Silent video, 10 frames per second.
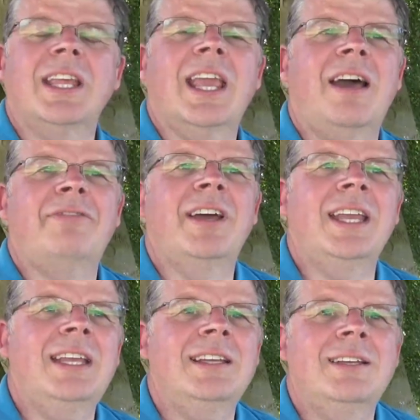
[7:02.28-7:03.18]
at the
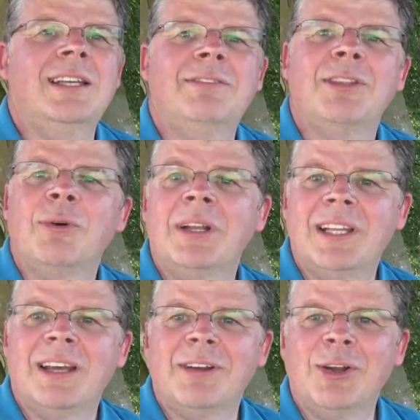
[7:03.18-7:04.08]
cafe, even though I
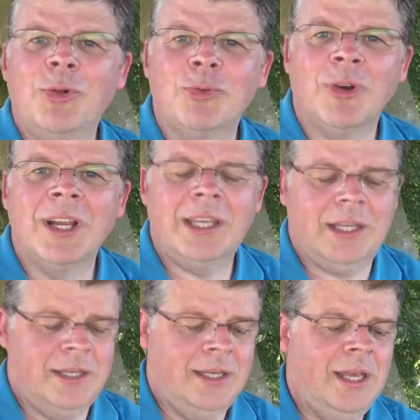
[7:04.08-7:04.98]
did have a cold
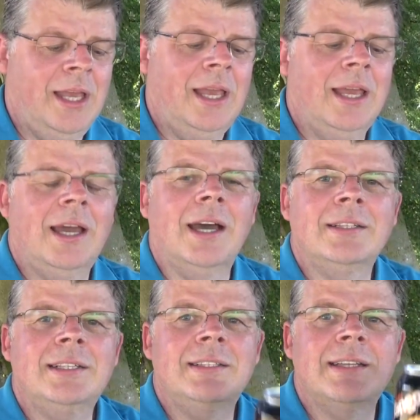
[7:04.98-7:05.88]
drink, I
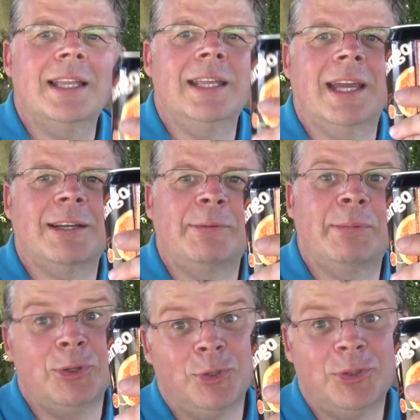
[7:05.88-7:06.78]
did take the extra
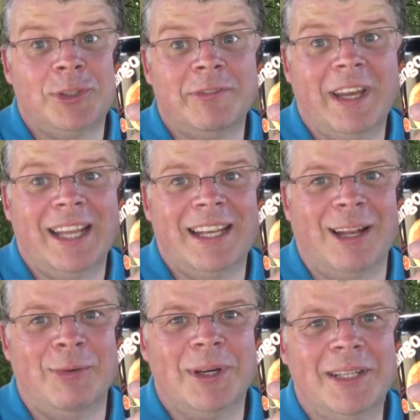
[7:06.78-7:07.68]
precaution of getting
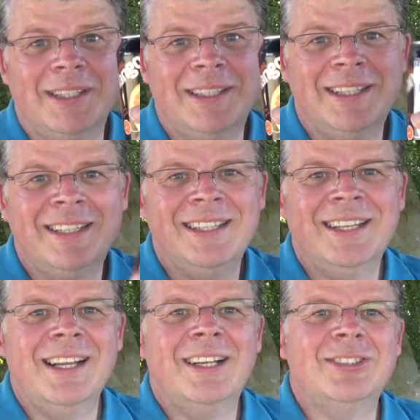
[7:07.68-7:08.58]
another one.
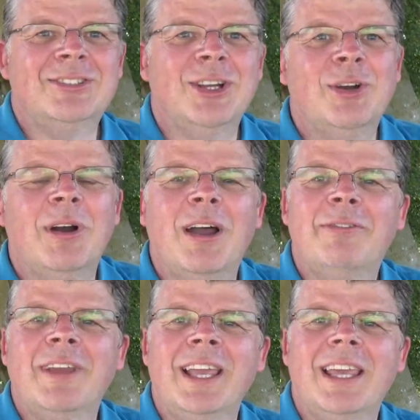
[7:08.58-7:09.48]
So I
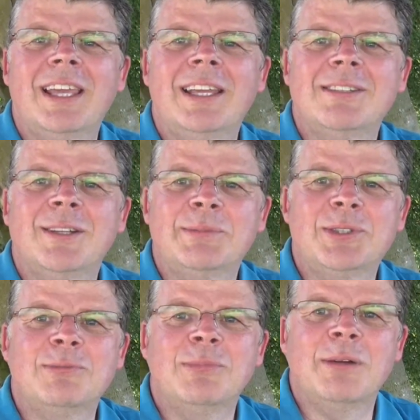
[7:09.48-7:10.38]
think it's an
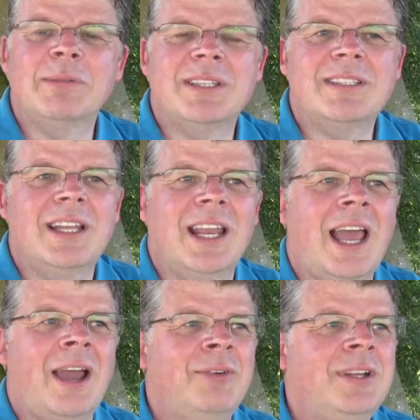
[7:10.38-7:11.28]
opportune moment to sit
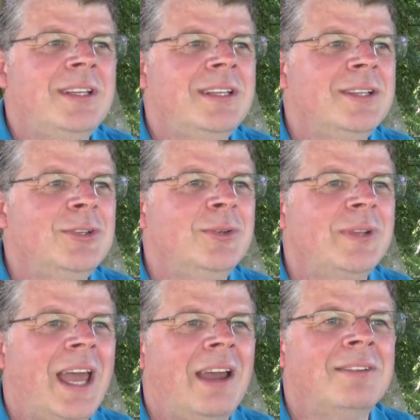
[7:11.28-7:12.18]
down, cool
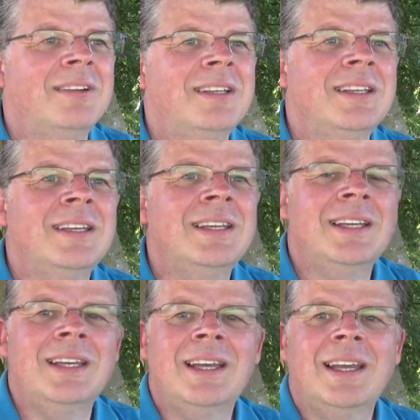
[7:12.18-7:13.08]
down,
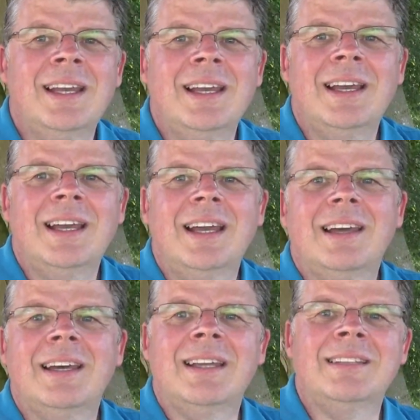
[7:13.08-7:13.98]

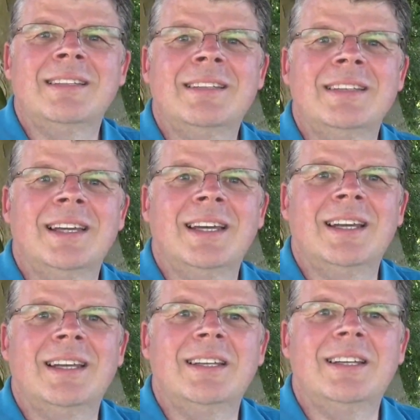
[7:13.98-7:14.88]
and
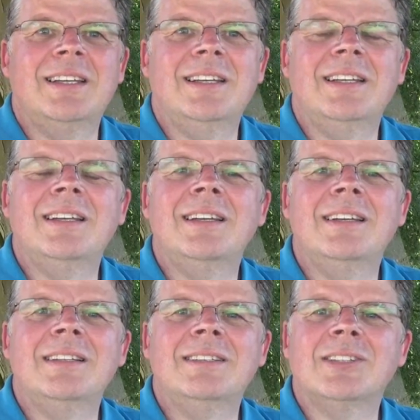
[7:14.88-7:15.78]

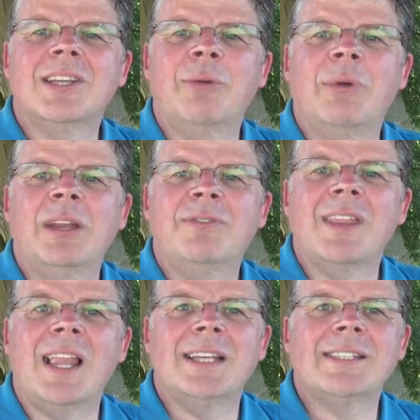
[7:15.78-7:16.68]
just get ready for
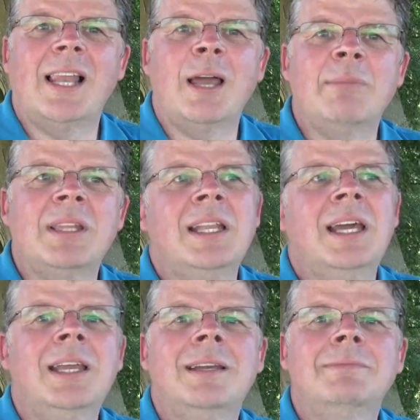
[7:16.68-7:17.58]
the last climb of the day.